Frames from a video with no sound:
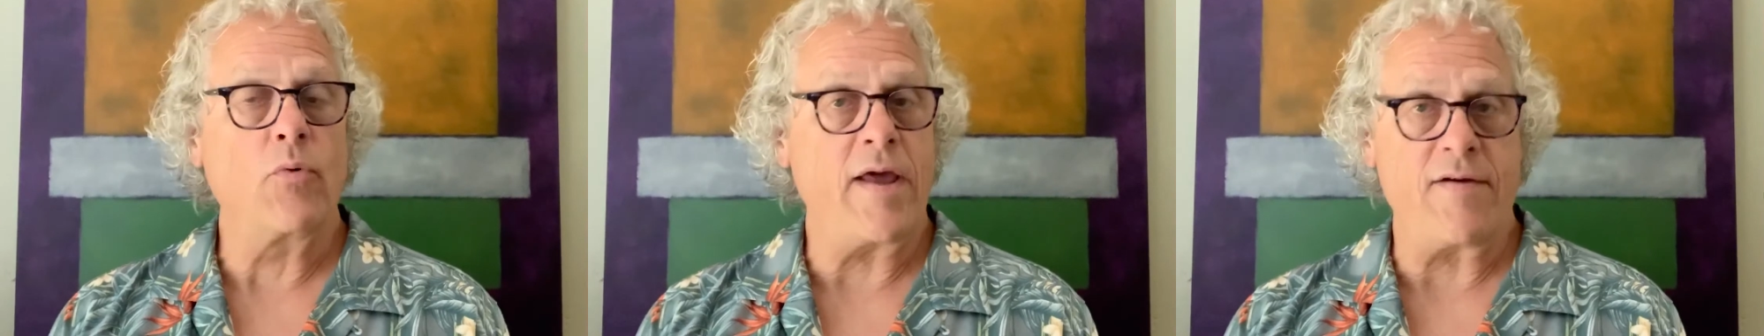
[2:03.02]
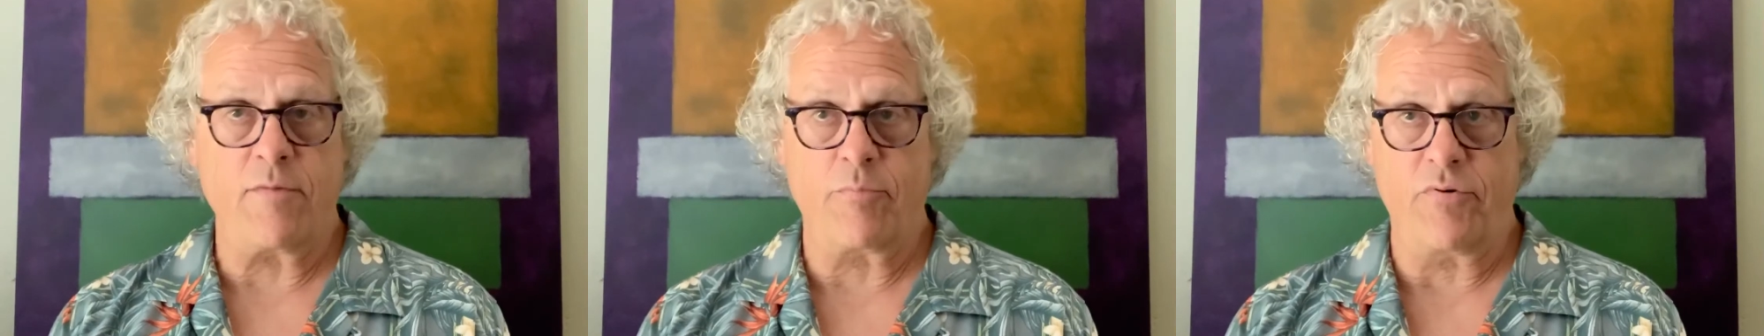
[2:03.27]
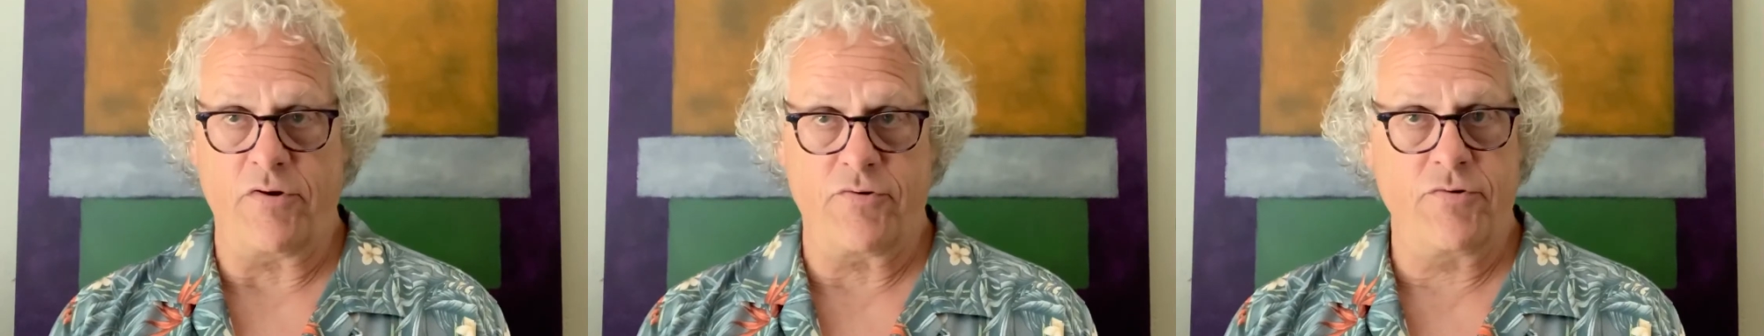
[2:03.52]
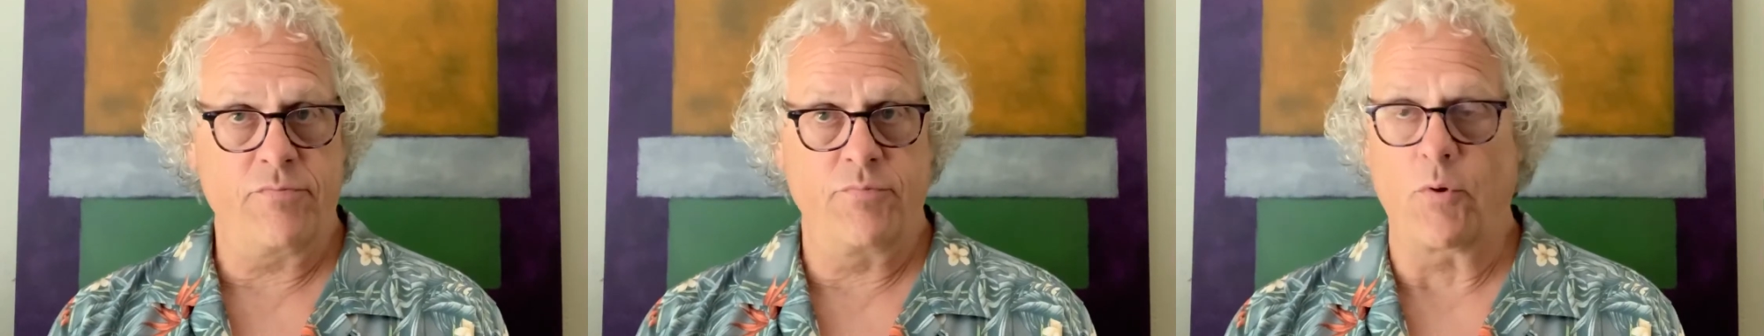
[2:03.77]
have a
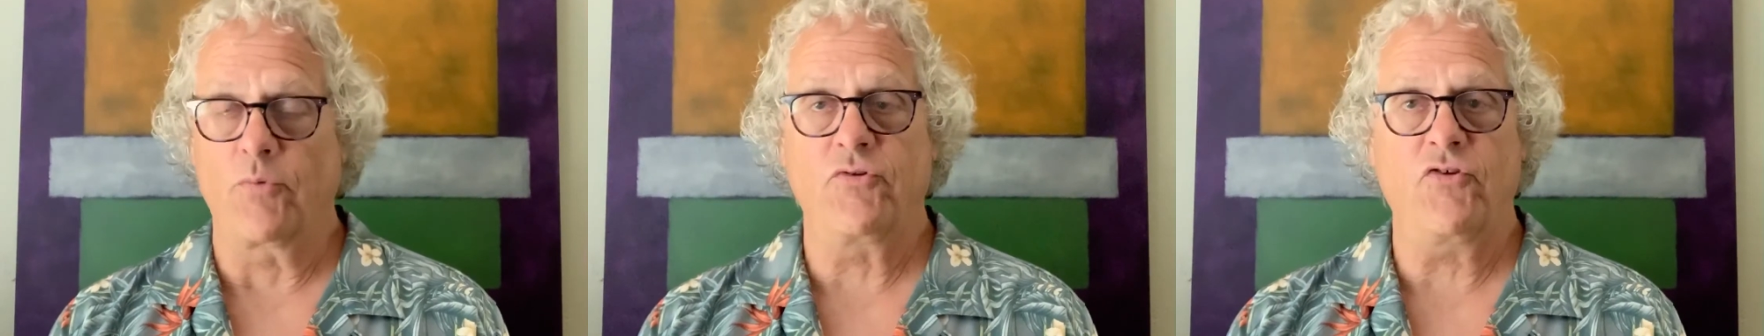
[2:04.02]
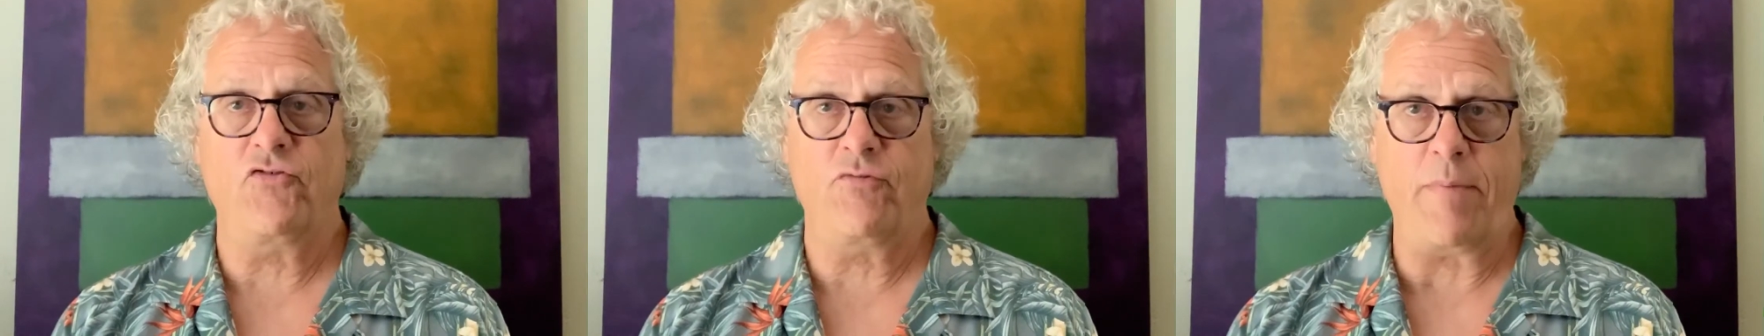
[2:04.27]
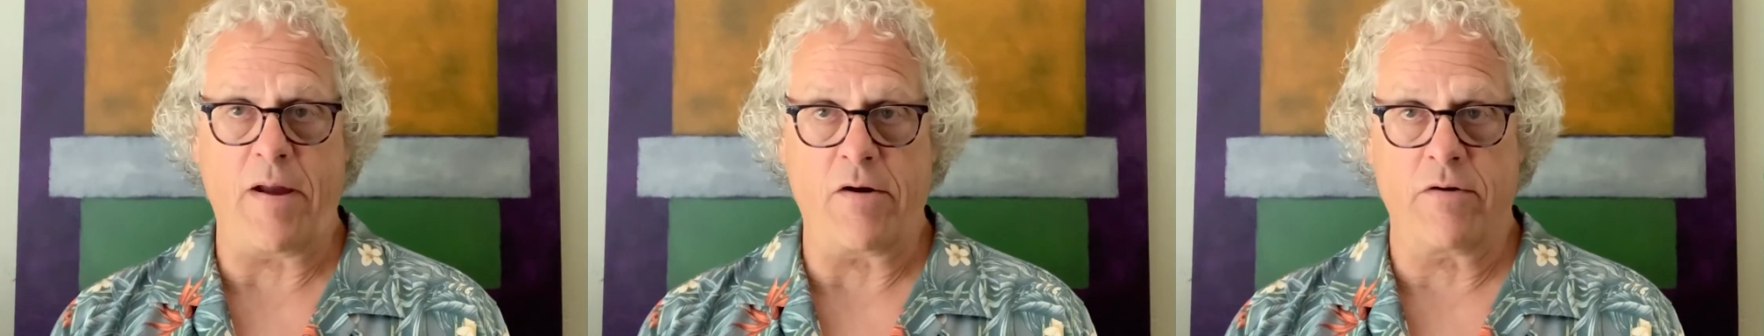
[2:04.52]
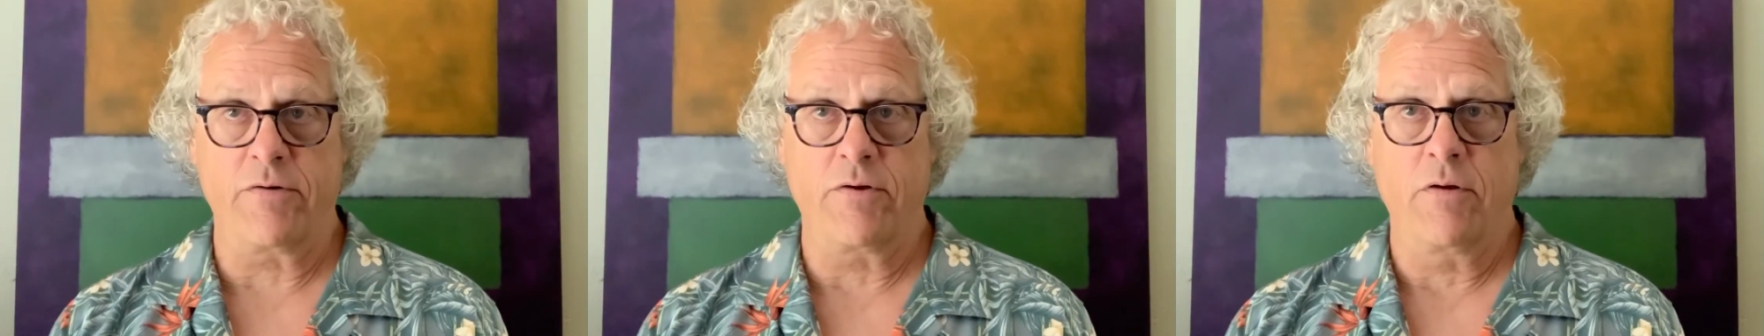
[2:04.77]
printer, don't
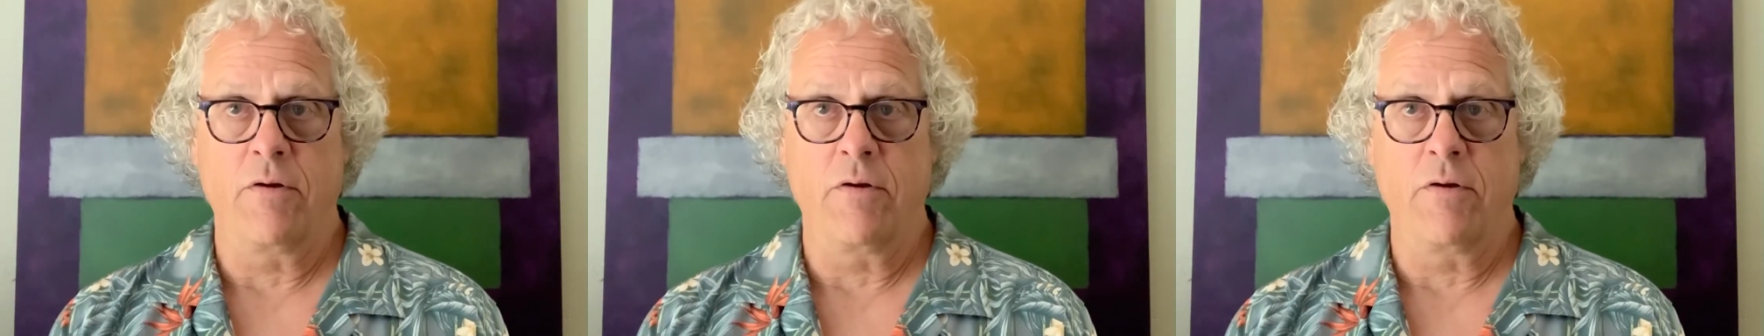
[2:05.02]
despair.